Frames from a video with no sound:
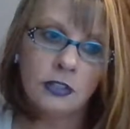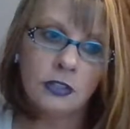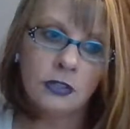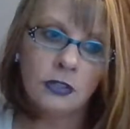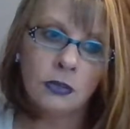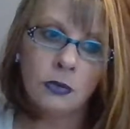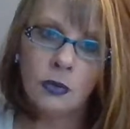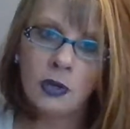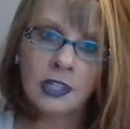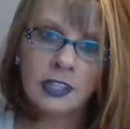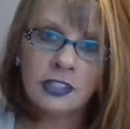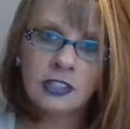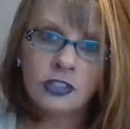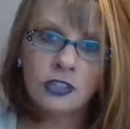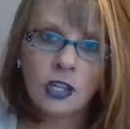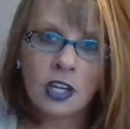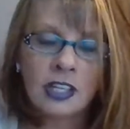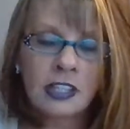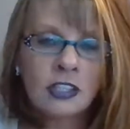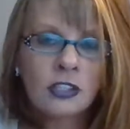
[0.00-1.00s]
you want to
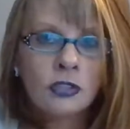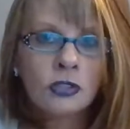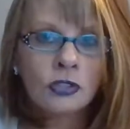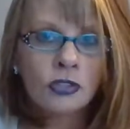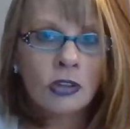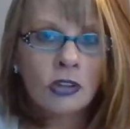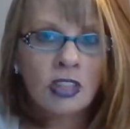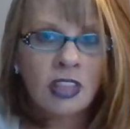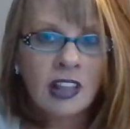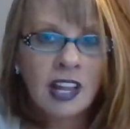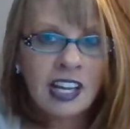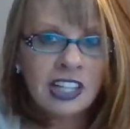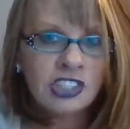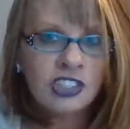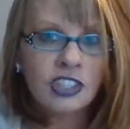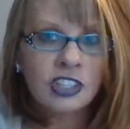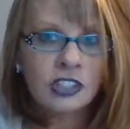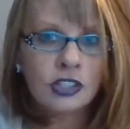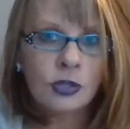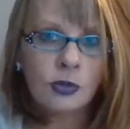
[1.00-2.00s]
try to use your
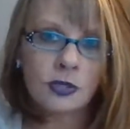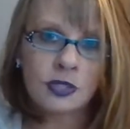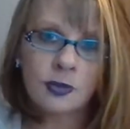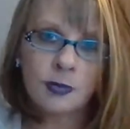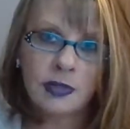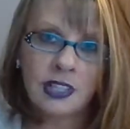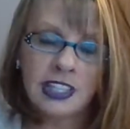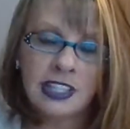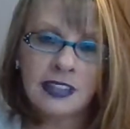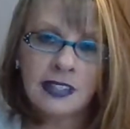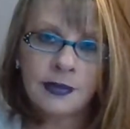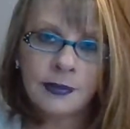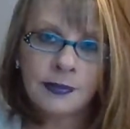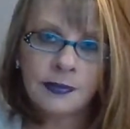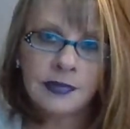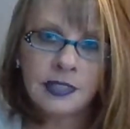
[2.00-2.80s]
logic to explain them,